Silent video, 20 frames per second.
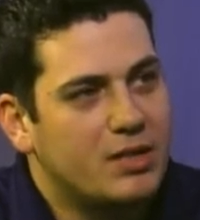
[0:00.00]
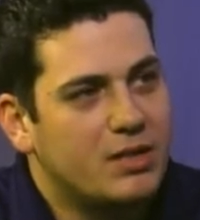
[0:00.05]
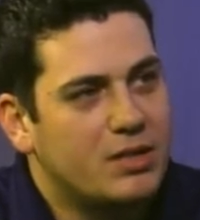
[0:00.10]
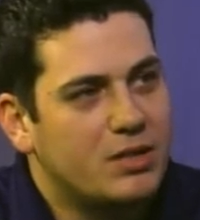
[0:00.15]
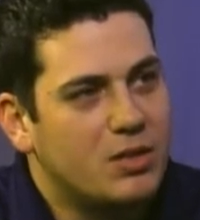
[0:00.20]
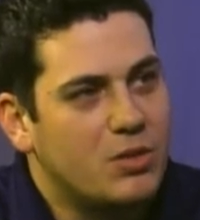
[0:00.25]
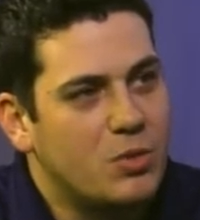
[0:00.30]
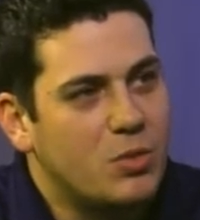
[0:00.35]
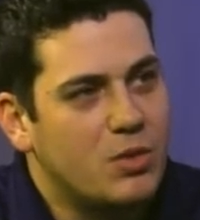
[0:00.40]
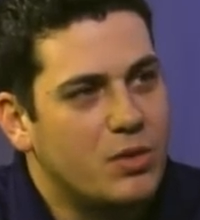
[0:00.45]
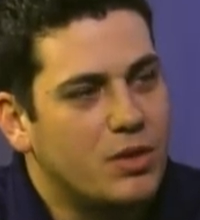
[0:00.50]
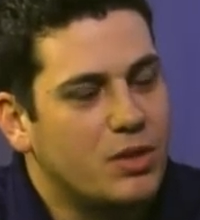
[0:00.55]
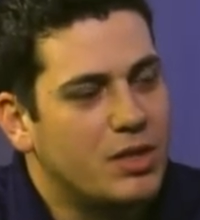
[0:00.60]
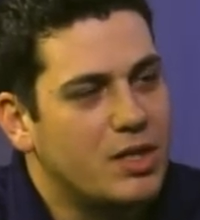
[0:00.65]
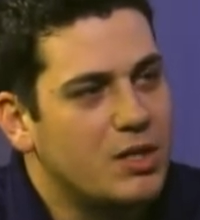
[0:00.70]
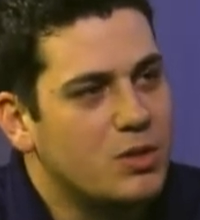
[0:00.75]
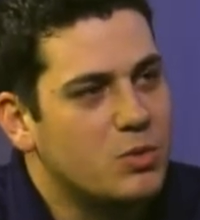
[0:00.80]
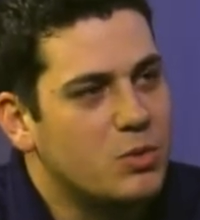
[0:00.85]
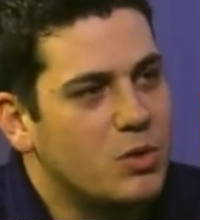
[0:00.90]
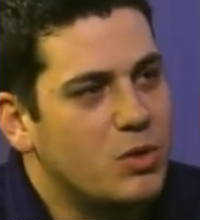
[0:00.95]
So one of the
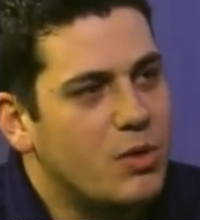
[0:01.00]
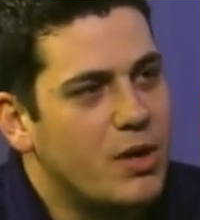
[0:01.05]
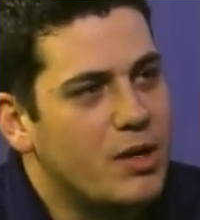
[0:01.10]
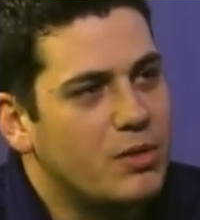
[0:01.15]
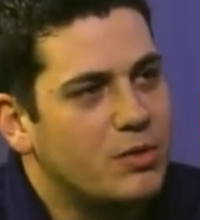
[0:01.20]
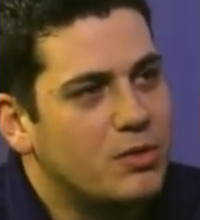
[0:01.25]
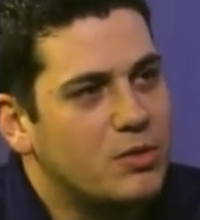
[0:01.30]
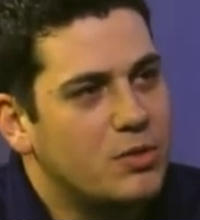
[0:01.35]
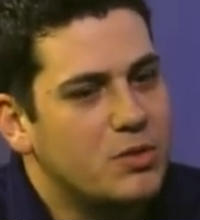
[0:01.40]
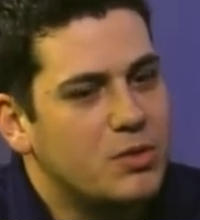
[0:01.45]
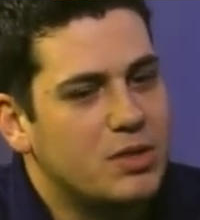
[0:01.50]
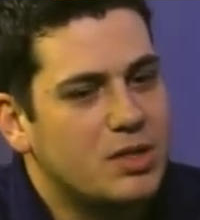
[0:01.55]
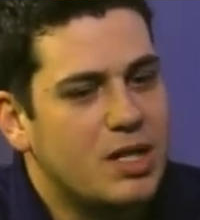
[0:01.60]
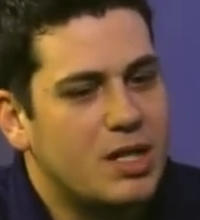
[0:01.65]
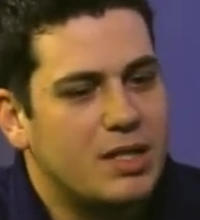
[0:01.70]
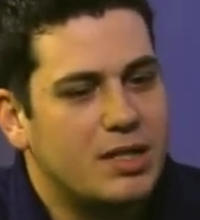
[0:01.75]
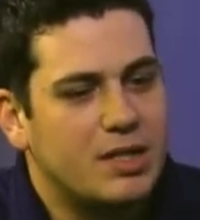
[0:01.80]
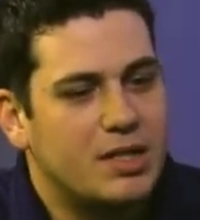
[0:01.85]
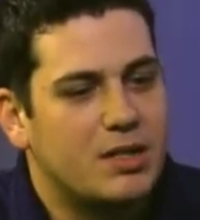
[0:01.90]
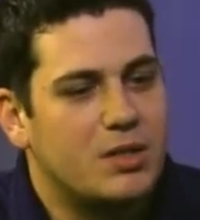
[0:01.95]
things we'll go out and do is
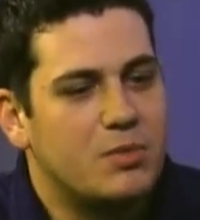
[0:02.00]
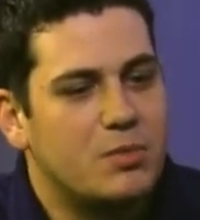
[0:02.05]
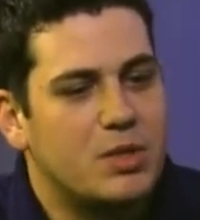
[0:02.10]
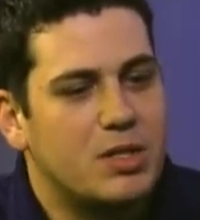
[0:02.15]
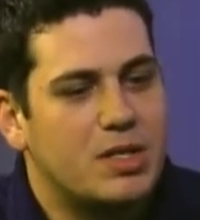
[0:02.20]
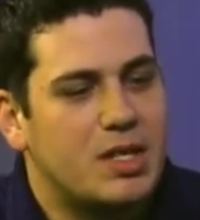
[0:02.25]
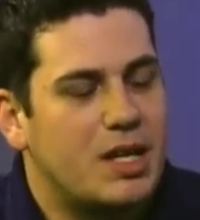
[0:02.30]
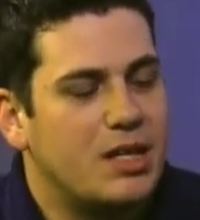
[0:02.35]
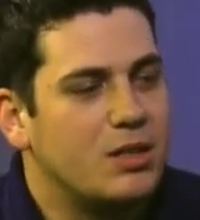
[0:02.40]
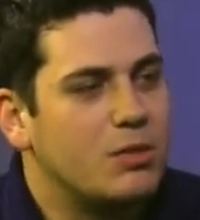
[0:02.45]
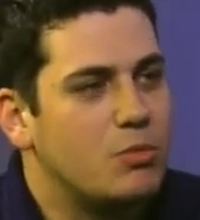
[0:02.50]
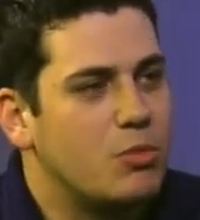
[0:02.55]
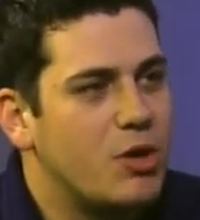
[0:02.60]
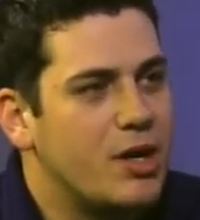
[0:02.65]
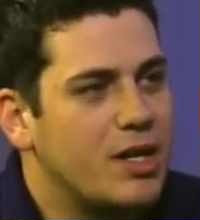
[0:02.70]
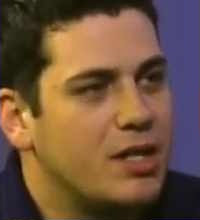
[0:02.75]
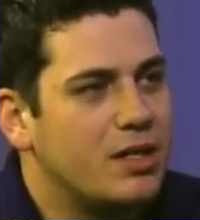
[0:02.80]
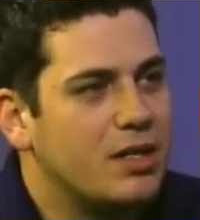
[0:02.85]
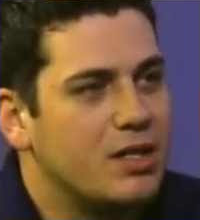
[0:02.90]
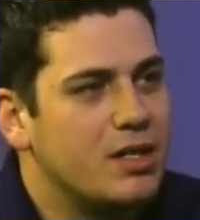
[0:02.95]
kind of get them to take a
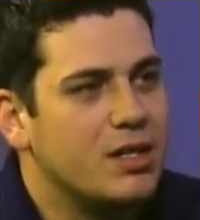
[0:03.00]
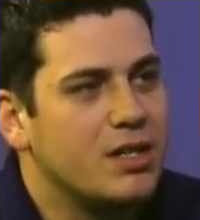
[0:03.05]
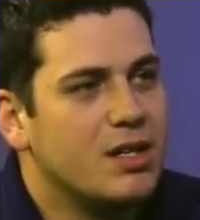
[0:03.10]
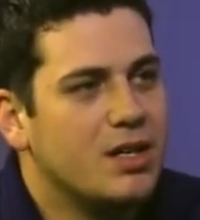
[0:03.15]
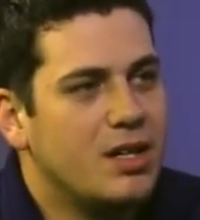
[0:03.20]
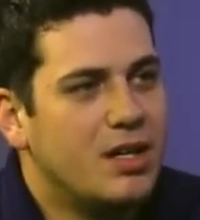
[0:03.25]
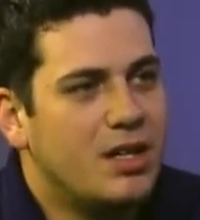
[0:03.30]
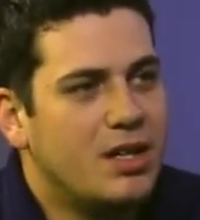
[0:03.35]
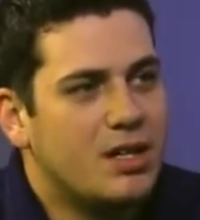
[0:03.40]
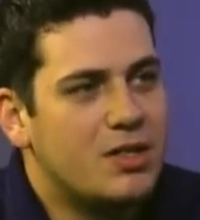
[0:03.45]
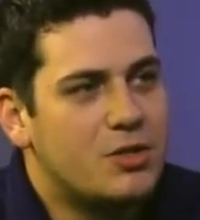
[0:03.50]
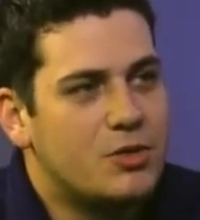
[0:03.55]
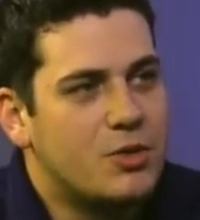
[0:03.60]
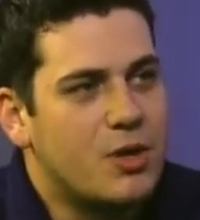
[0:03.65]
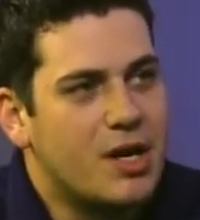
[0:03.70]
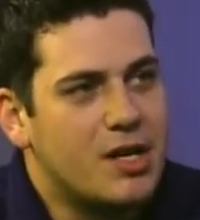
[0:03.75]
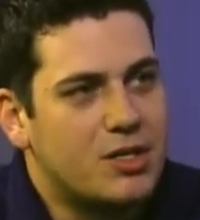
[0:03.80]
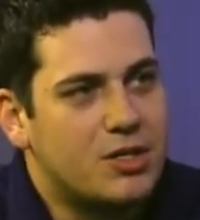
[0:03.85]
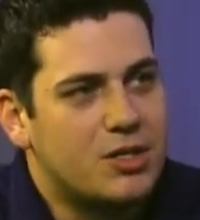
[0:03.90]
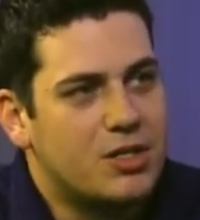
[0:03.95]
break and
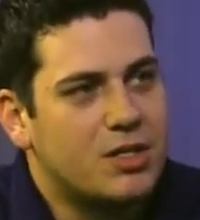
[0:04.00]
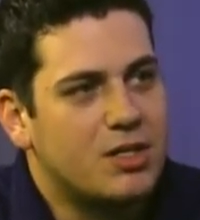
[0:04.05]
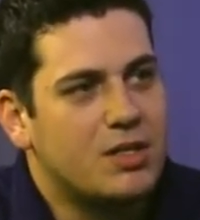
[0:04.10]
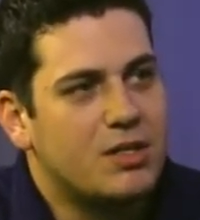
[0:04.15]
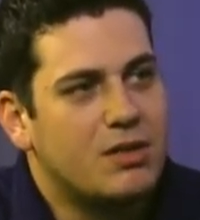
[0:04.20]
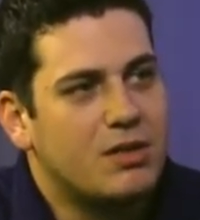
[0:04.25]
stretch and